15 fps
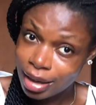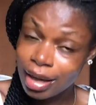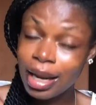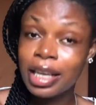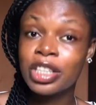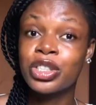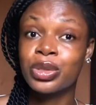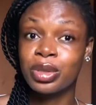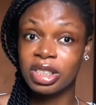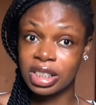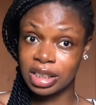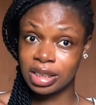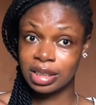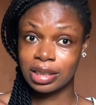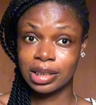like you
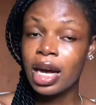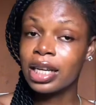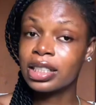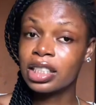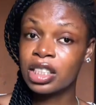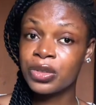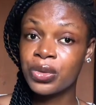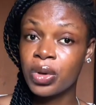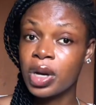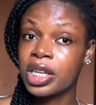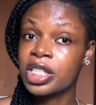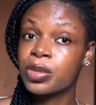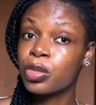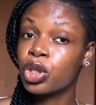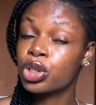did. And if you are a
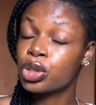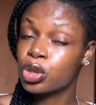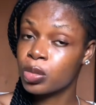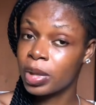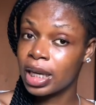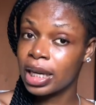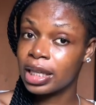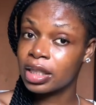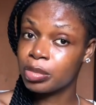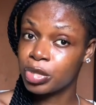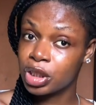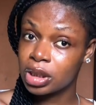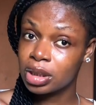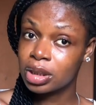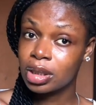small YouTuber like
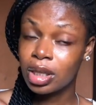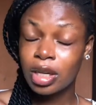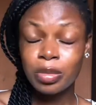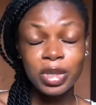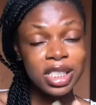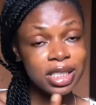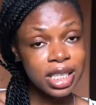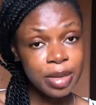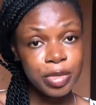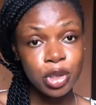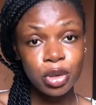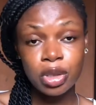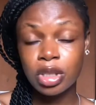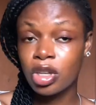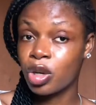me, please let me
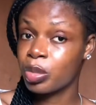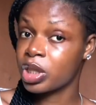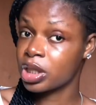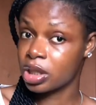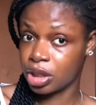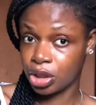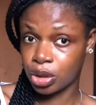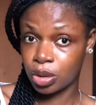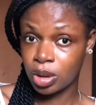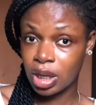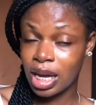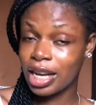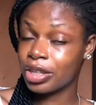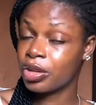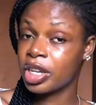know in the comment section.
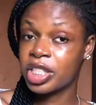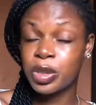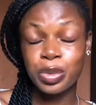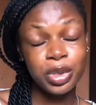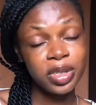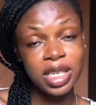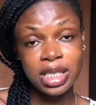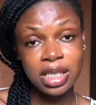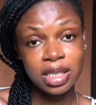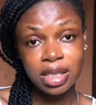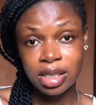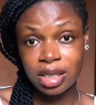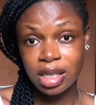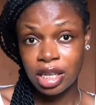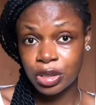Are you experiencing
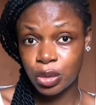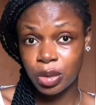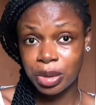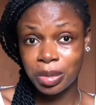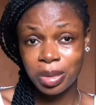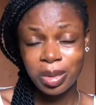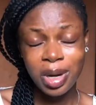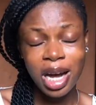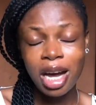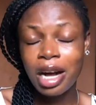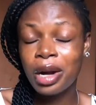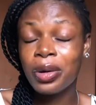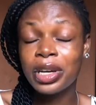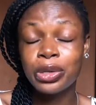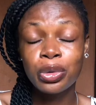this as well?
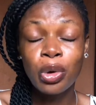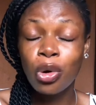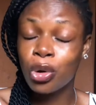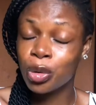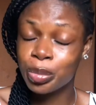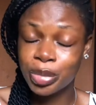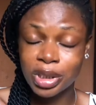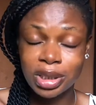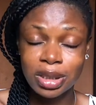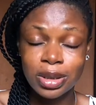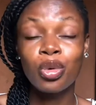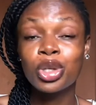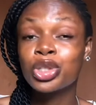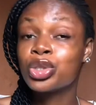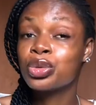How are you coping?
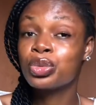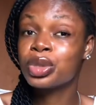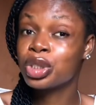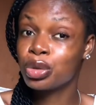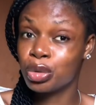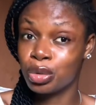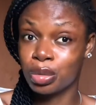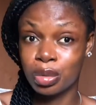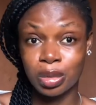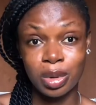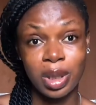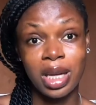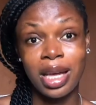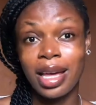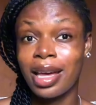What should we do?
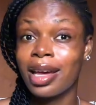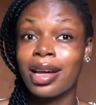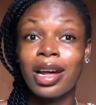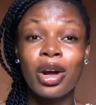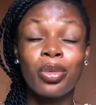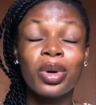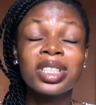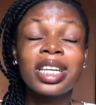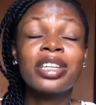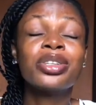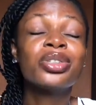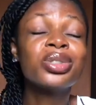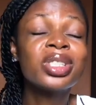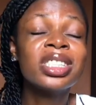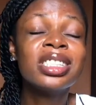Eh? What are
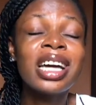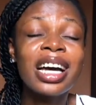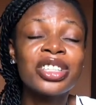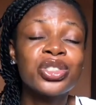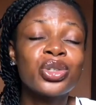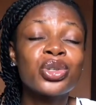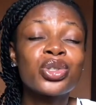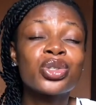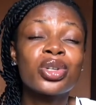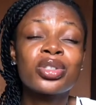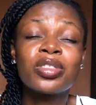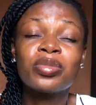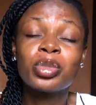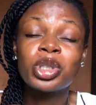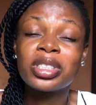you using as your source
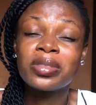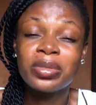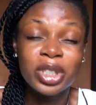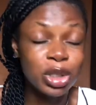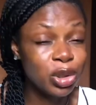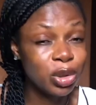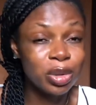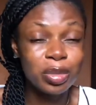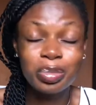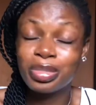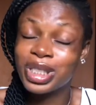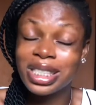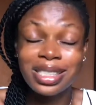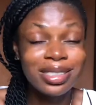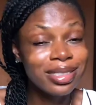of motivation?
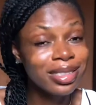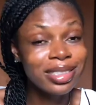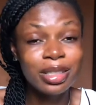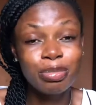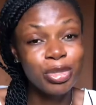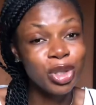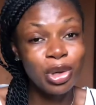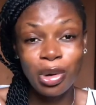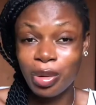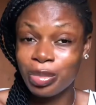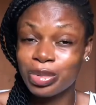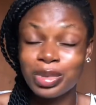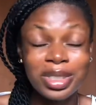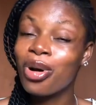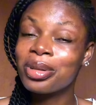Please link me up.
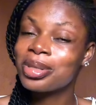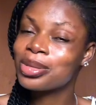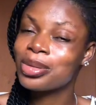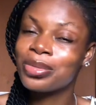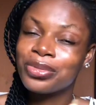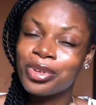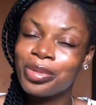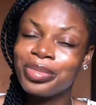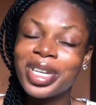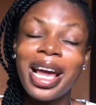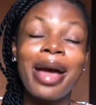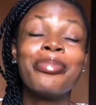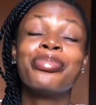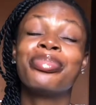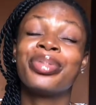Cut so for me,
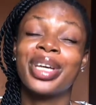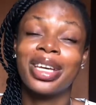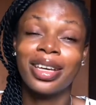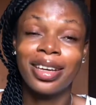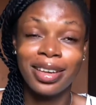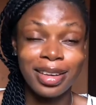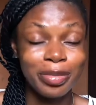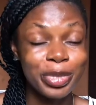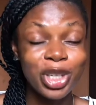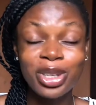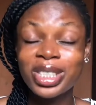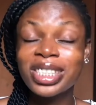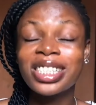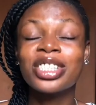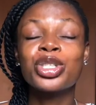I beg.
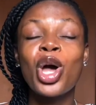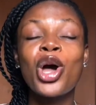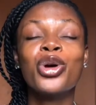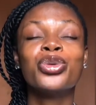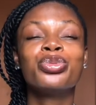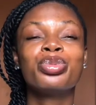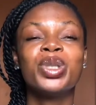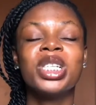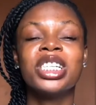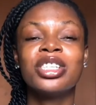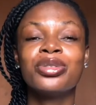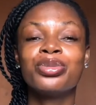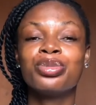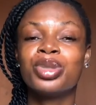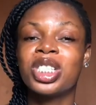Because it's
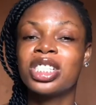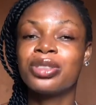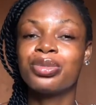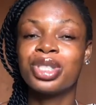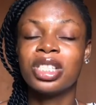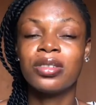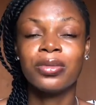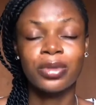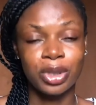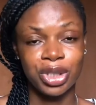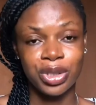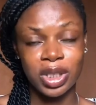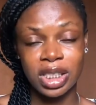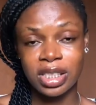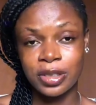really, really, really
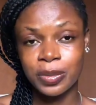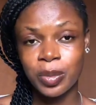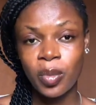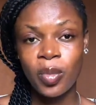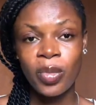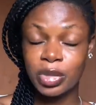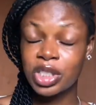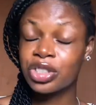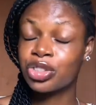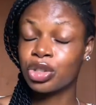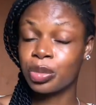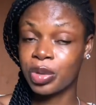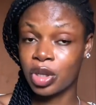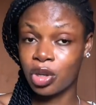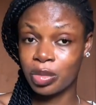frustrating. Please
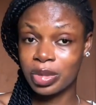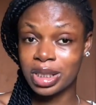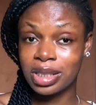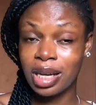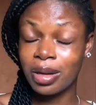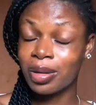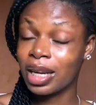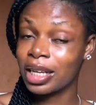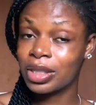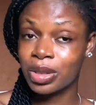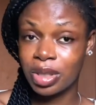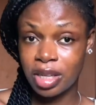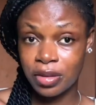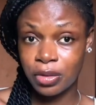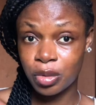drop a comment. I would like to
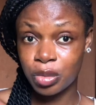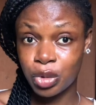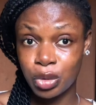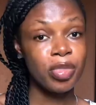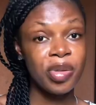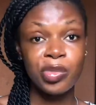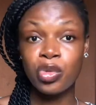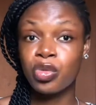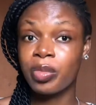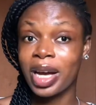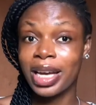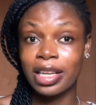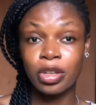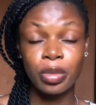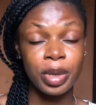hear from you. Maybe we
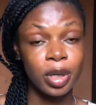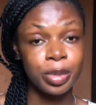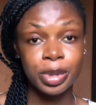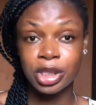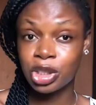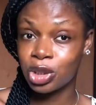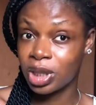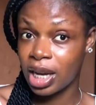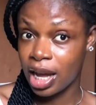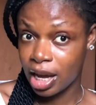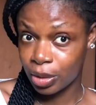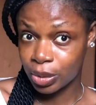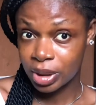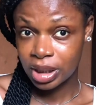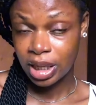might end up helping each other
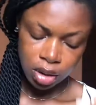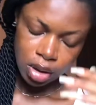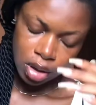out.